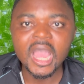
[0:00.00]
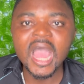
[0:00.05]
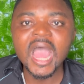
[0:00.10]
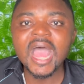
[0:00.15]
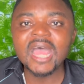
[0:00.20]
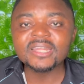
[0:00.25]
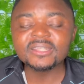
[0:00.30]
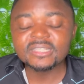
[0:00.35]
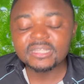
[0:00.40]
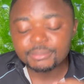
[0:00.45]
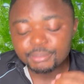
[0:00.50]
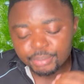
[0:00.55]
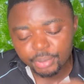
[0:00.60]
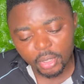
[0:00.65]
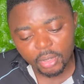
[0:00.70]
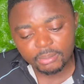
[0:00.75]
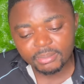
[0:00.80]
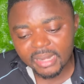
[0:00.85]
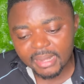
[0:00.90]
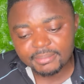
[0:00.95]
And the
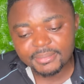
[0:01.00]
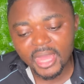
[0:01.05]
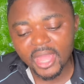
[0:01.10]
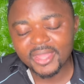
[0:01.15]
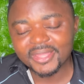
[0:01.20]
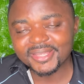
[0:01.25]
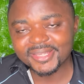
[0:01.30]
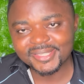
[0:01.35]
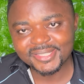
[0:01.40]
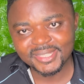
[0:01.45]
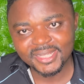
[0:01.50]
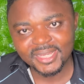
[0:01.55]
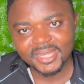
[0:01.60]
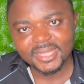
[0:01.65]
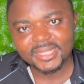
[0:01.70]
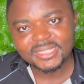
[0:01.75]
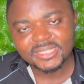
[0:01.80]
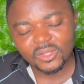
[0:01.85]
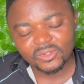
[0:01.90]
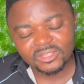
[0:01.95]
problem now is
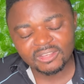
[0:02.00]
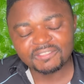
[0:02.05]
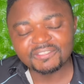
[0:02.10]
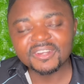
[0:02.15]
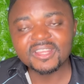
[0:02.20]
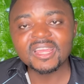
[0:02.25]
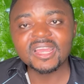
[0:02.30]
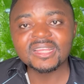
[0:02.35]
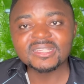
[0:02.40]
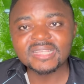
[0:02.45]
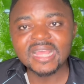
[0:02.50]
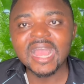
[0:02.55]
South Africans